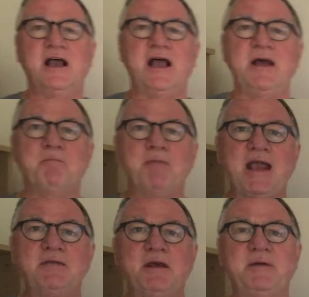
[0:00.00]
it
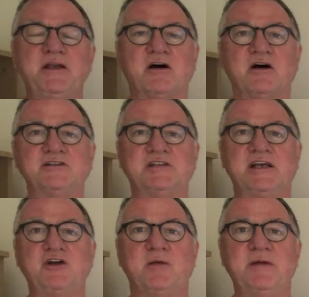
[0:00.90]
may be because they're
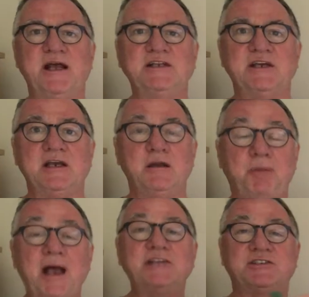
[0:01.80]
dominating in
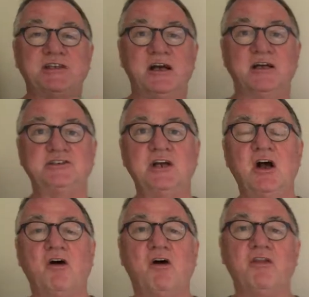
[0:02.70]
paid search,
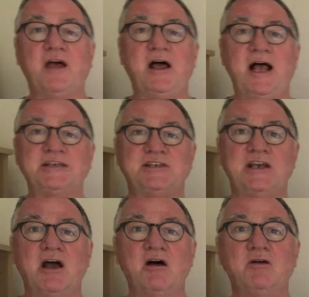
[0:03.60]
or their
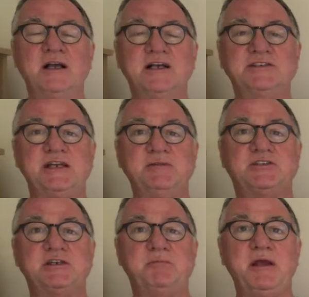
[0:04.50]
SEO
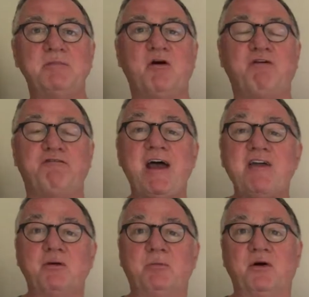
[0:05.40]
seems to be more
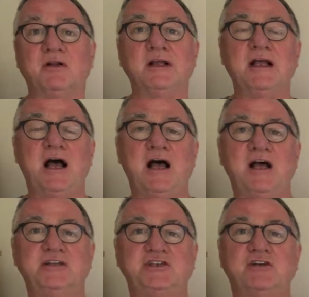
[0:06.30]
favourable
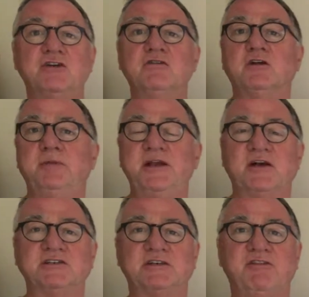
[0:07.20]
to Google
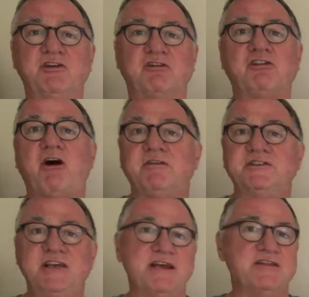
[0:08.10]
because of the
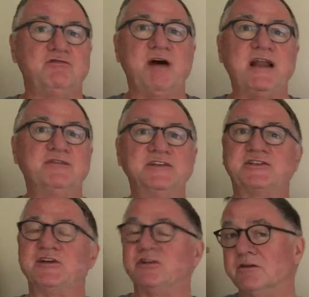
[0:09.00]
authority and the
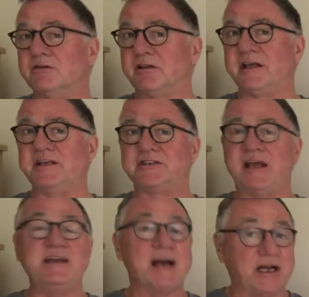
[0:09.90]
relevance that Google thinks
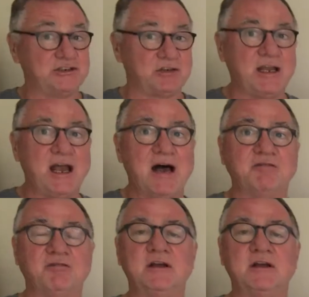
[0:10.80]
they naturally have.